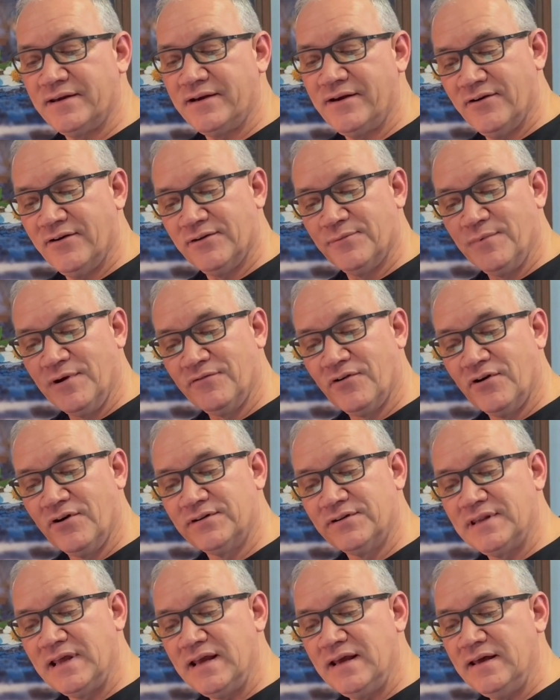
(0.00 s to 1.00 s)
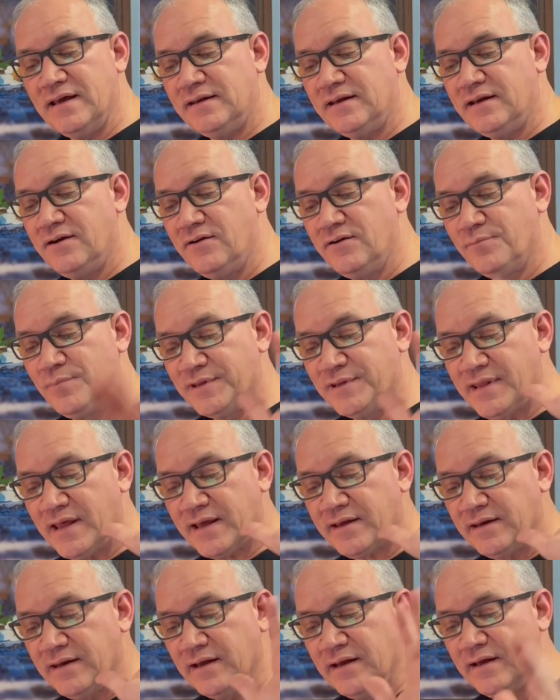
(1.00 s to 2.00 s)
Here's my first hand, here's my
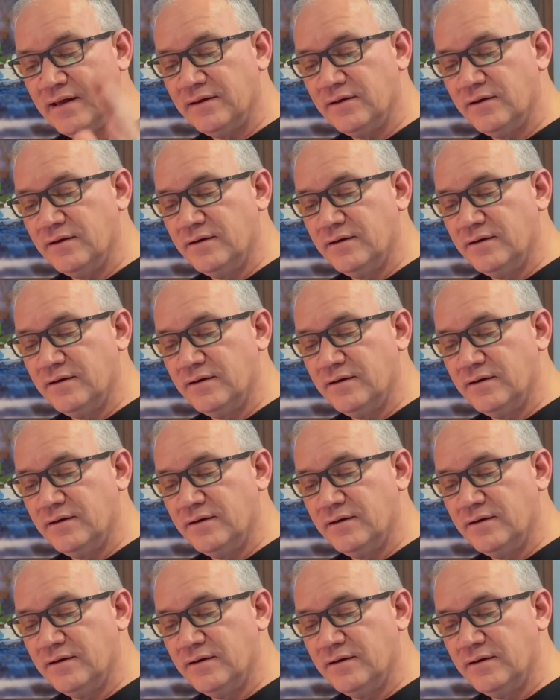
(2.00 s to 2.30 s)
second hand.